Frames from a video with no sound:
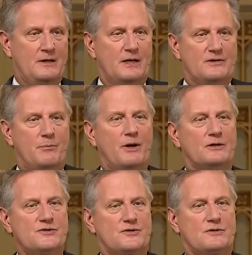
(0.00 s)
and the
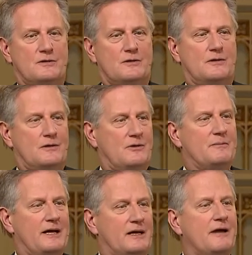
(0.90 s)
parts when
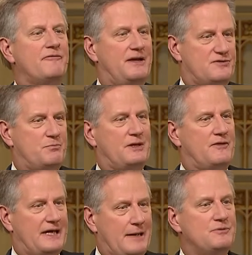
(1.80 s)
my life has been
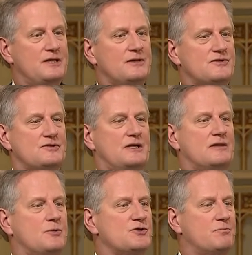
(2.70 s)
the emptiest and the
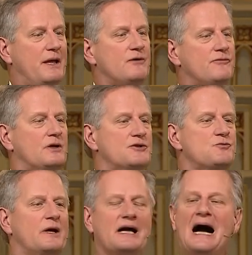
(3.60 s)
most painful is
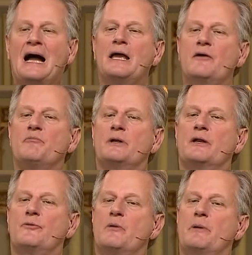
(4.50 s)
when I have been
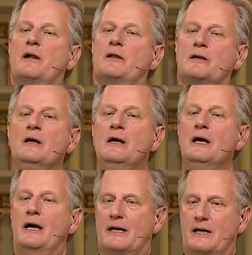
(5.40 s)
in rebellion
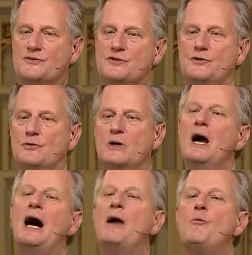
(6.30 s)
against you.
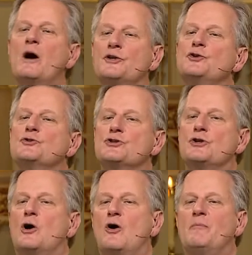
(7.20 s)
I want you to
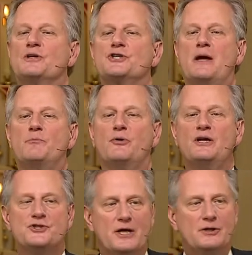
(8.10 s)
know how much I
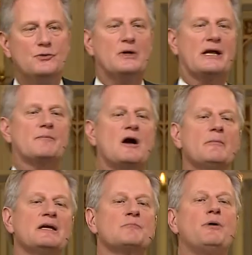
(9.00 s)
appreciate you, and I'm
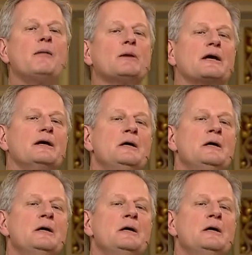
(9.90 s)
coming in public